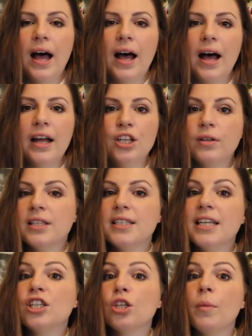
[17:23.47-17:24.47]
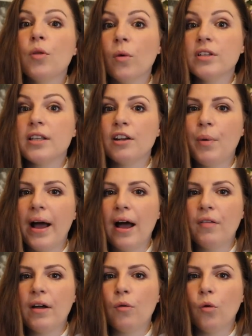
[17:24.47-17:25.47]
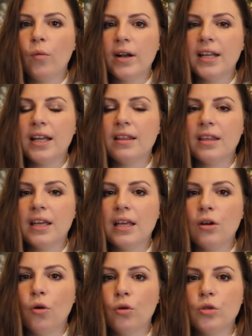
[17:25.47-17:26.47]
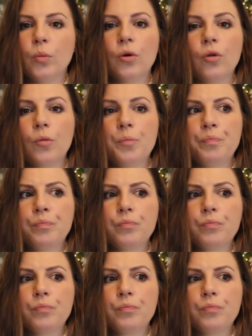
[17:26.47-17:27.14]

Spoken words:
And you can see some of the ones that I've put out there already, the Audible